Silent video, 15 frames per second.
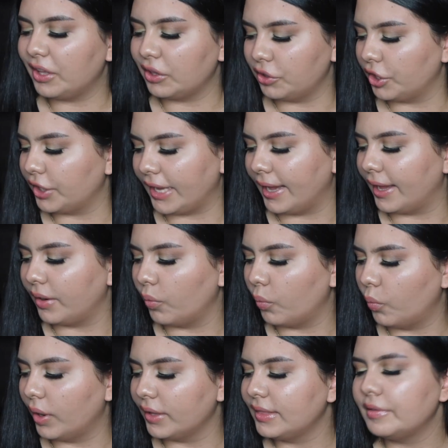a look at
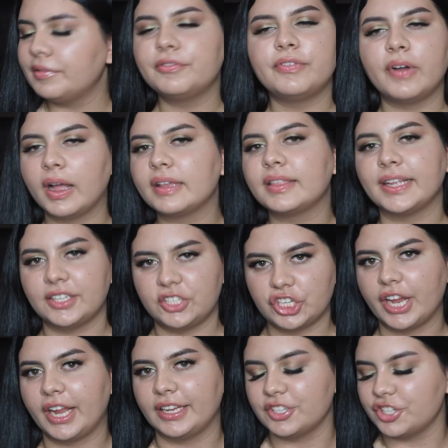what the fuck they
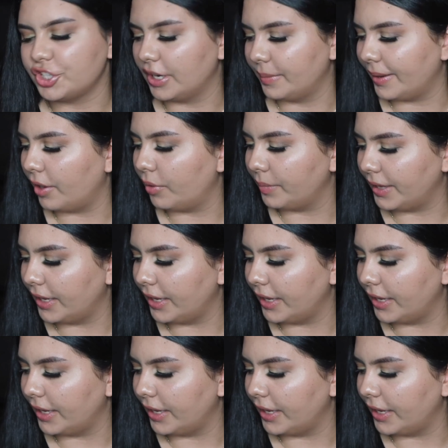changed about